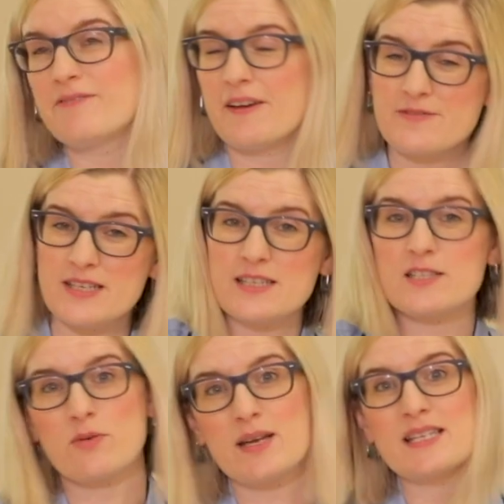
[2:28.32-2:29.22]
15
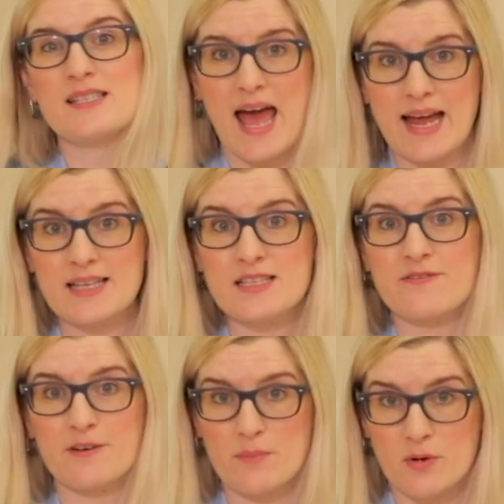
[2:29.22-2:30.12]
to 20 seconds
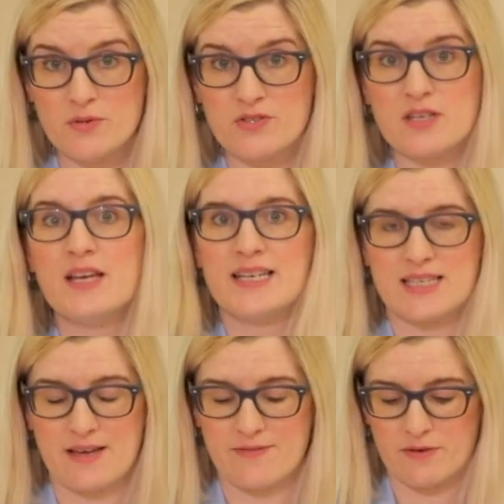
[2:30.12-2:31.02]
for most to
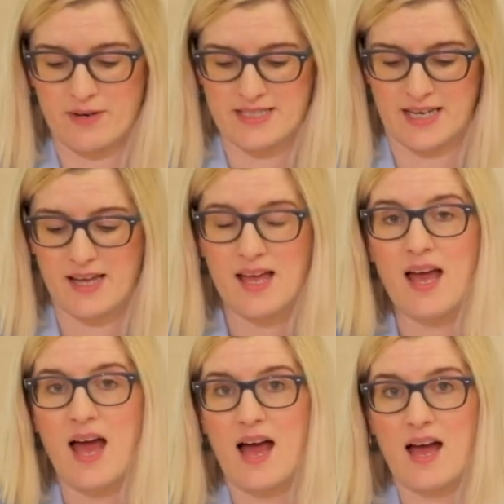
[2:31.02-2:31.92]
give you a reading,
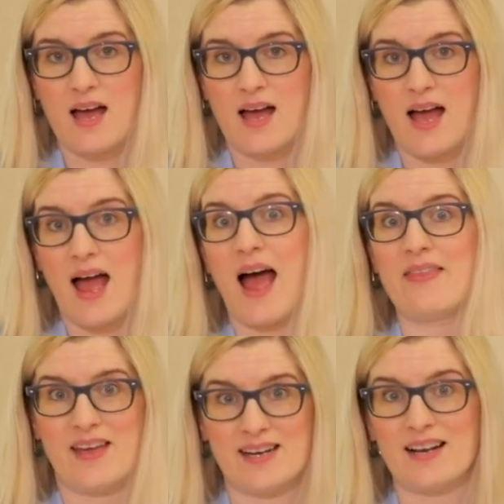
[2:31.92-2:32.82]

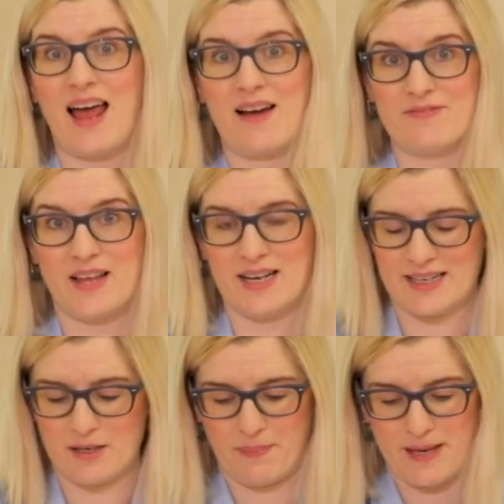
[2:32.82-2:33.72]
and then it'll have that
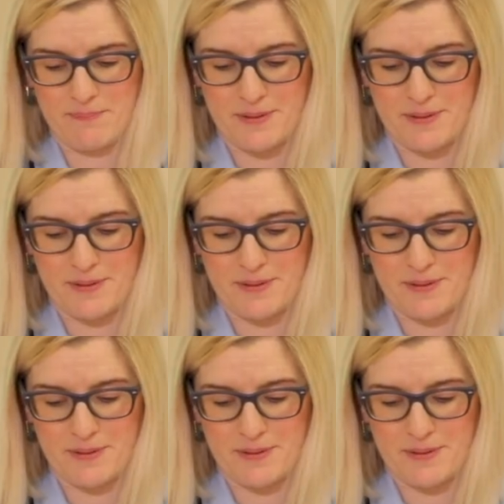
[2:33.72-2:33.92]
little beep.